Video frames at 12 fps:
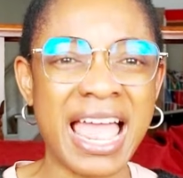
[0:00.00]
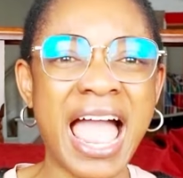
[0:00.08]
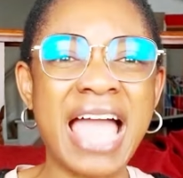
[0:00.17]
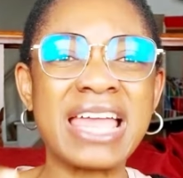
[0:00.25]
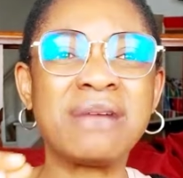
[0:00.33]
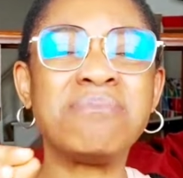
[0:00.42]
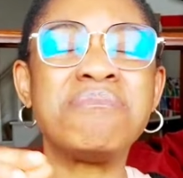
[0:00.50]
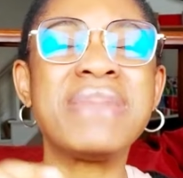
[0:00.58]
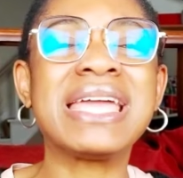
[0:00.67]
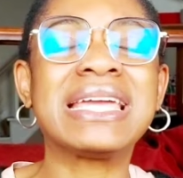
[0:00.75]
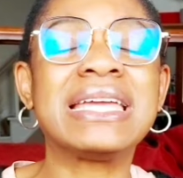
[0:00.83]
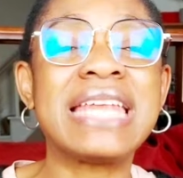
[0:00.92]
'I am
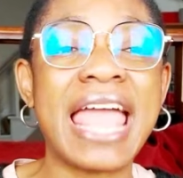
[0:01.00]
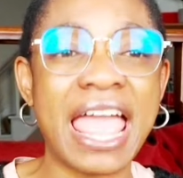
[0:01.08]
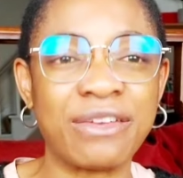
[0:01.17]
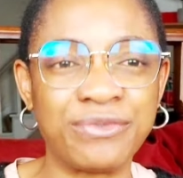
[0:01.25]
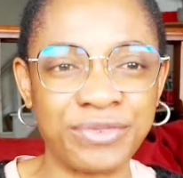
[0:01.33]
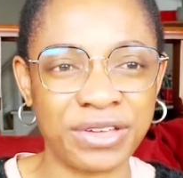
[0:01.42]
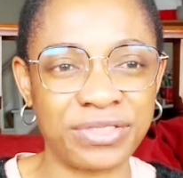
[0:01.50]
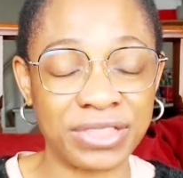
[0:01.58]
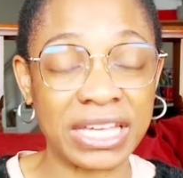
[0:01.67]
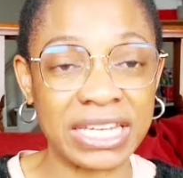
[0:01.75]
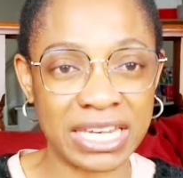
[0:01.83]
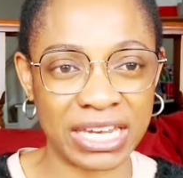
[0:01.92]
making
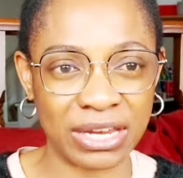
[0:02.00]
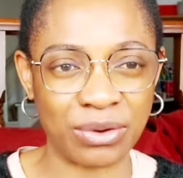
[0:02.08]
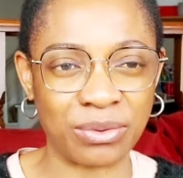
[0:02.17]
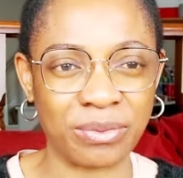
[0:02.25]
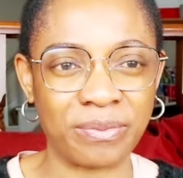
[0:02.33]
everything new.'